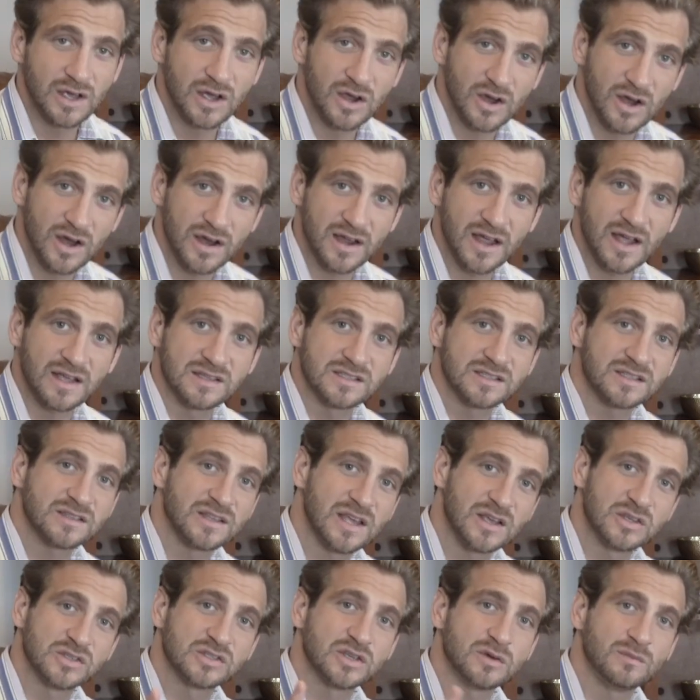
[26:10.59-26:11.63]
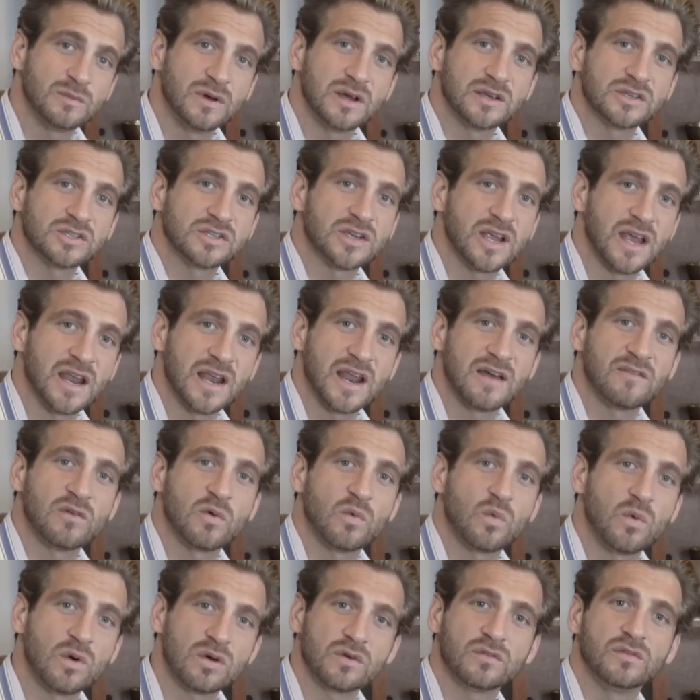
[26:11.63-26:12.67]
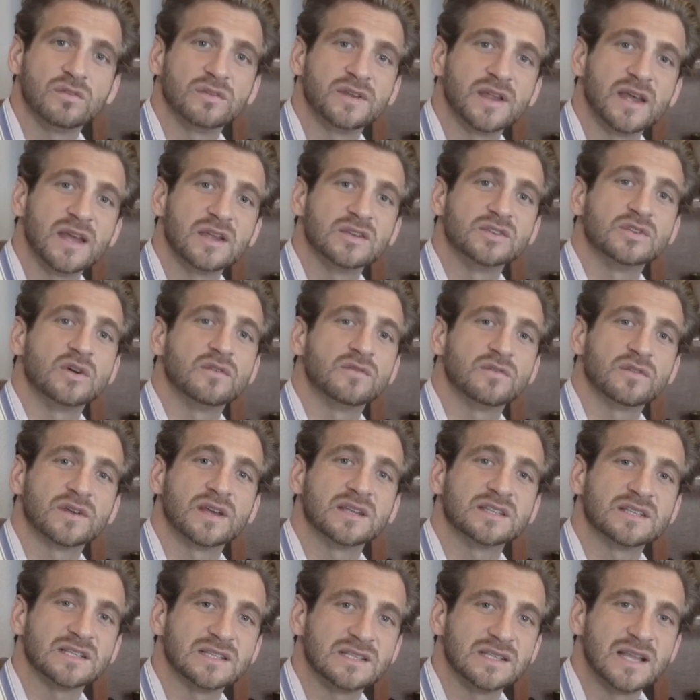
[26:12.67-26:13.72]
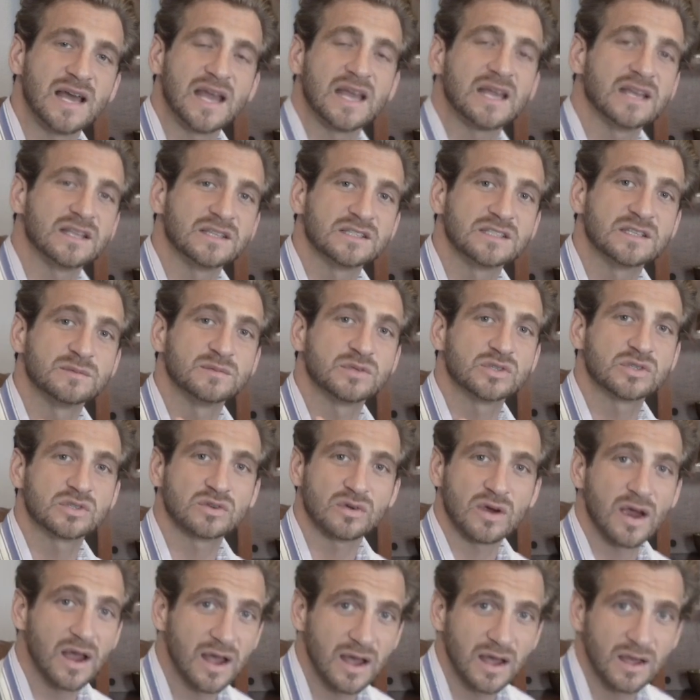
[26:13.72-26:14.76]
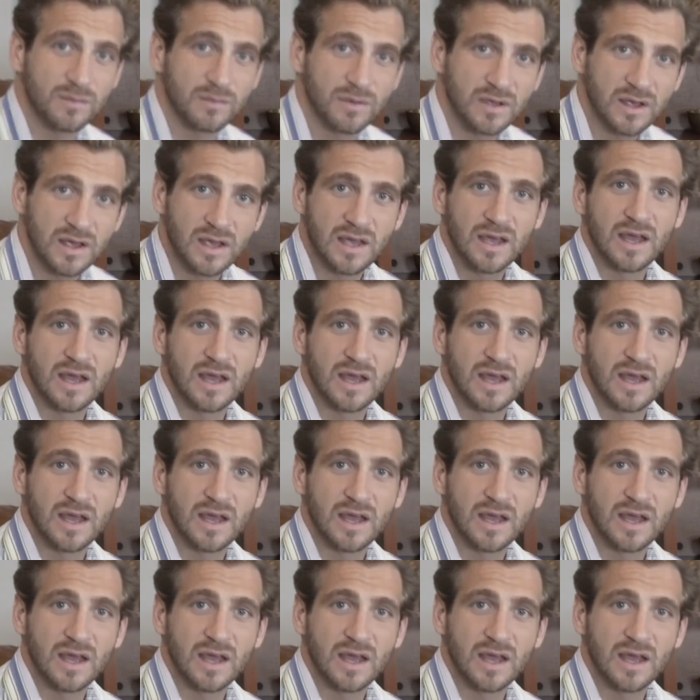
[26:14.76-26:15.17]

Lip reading: All right, guys, thanks so much and have a wonderful day. Don't forget to like and subscribe.